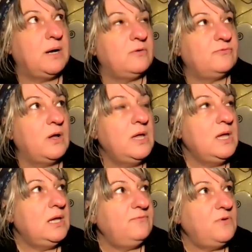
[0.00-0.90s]
powerful.
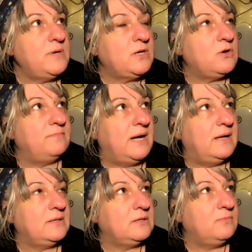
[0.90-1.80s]
If we go
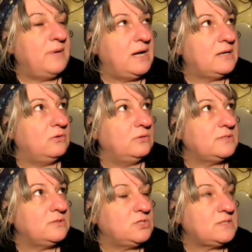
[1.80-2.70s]
back
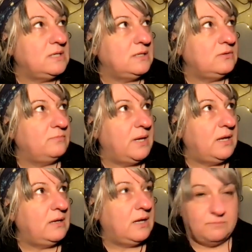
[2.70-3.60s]
also just a little
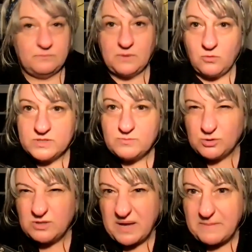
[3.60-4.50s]
bit, I always
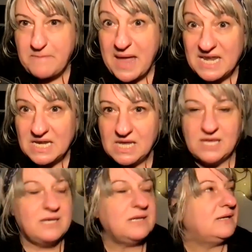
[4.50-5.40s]
put my
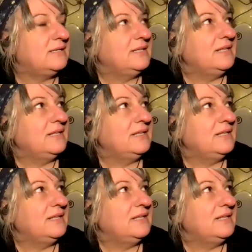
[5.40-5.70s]
penny in,